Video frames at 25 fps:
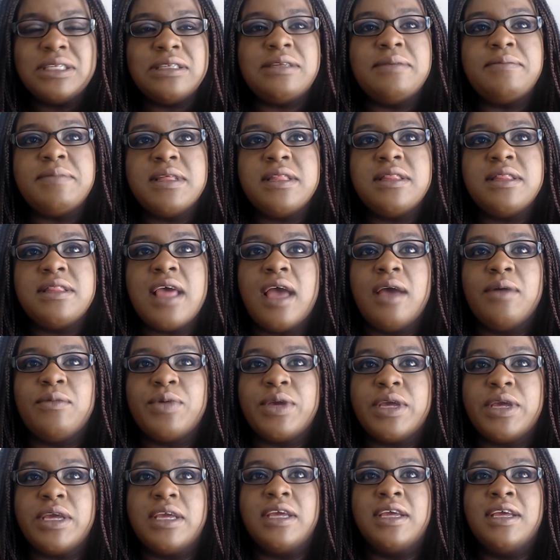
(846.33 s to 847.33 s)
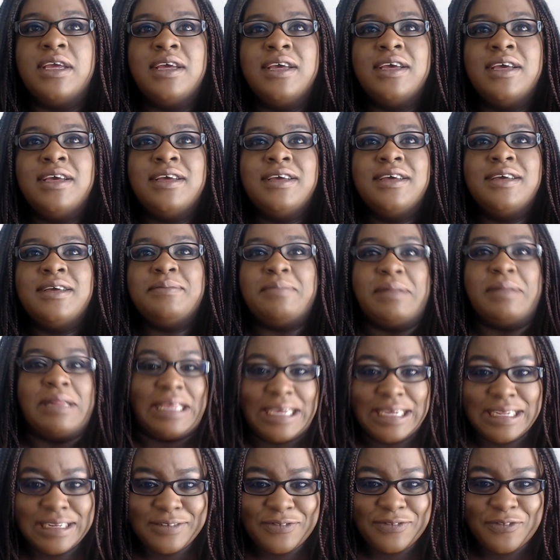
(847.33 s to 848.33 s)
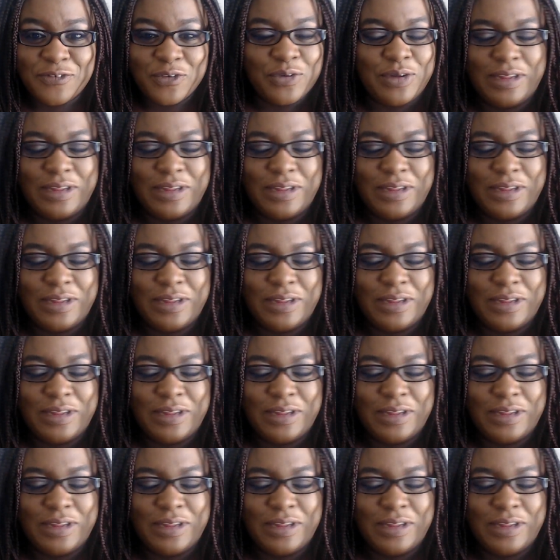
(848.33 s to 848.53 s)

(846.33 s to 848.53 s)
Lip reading: something that we planned for.